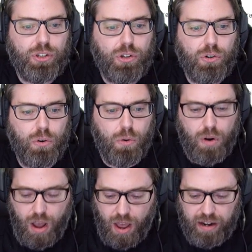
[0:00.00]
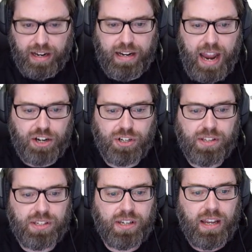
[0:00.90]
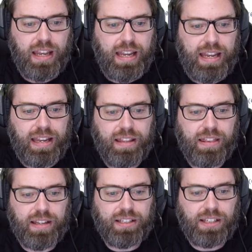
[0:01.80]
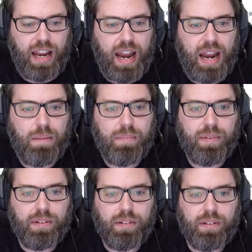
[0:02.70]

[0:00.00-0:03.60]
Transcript: two HANA connections in the same